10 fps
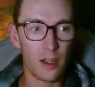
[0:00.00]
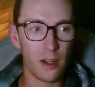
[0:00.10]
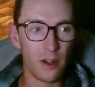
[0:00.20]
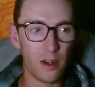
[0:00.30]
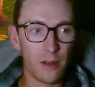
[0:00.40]

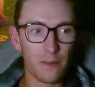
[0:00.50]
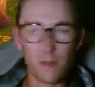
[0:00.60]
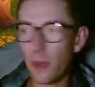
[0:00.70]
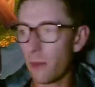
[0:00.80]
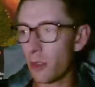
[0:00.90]
Alright?
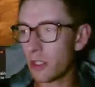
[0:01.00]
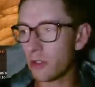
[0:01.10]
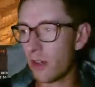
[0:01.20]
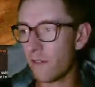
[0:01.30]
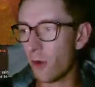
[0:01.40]
Pretty
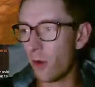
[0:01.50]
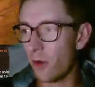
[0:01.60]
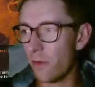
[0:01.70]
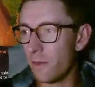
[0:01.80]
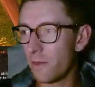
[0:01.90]
straightforward.
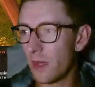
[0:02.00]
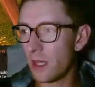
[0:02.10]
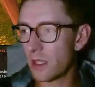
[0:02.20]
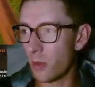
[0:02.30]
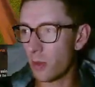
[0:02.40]

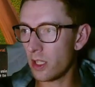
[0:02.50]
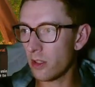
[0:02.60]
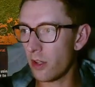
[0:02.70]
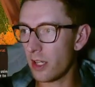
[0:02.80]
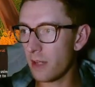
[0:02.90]
So when you
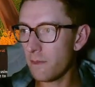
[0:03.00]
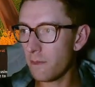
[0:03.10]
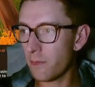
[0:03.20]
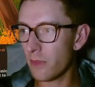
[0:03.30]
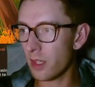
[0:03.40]
load in,
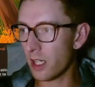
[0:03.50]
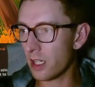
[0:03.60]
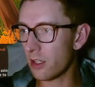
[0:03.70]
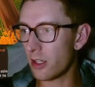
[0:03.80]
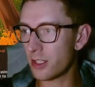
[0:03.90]
you're going to
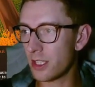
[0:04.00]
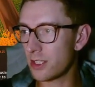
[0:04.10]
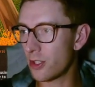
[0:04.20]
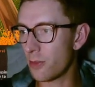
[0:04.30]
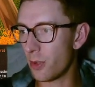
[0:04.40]
notice these
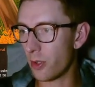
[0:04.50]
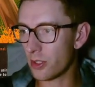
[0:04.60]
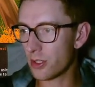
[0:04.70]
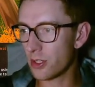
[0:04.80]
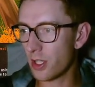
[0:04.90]
two
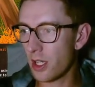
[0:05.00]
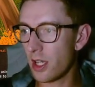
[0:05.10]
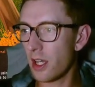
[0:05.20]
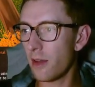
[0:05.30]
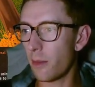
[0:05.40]
books.
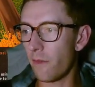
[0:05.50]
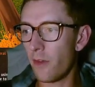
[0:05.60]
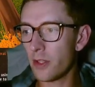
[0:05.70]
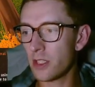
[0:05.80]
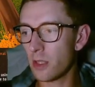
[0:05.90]
But
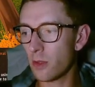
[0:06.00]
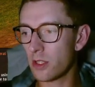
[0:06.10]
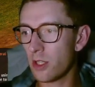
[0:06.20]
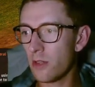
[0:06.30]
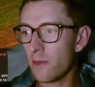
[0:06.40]
first thing you want to
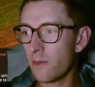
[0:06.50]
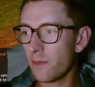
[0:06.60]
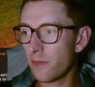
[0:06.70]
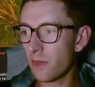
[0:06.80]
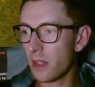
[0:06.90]
do
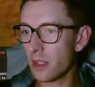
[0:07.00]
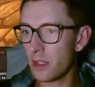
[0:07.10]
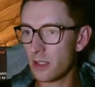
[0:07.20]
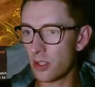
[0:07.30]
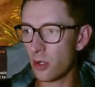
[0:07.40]
is
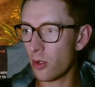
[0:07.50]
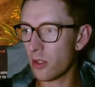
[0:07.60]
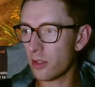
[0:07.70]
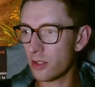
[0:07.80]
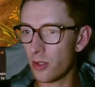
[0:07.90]
talk
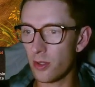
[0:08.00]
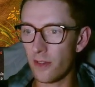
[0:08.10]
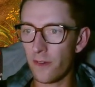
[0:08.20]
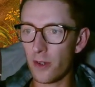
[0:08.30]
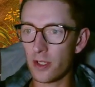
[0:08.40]
to the
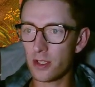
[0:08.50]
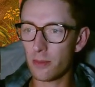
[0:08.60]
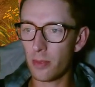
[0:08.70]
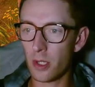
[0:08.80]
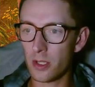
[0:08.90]
first
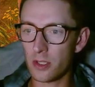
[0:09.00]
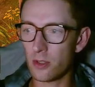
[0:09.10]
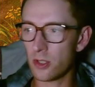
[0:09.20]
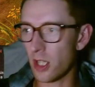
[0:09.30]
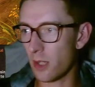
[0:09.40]
person you
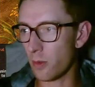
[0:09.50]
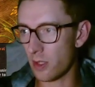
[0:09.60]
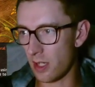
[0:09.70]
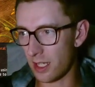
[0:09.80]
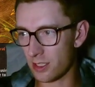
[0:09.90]
see with an
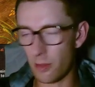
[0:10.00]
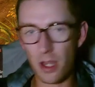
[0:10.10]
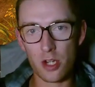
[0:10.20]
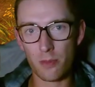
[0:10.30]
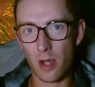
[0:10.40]

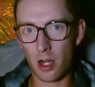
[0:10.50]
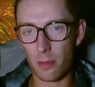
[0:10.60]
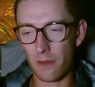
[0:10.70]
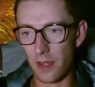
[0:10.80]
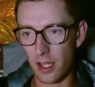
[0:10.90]
exclamation mark above
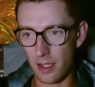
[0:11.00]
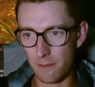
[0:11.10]
their head.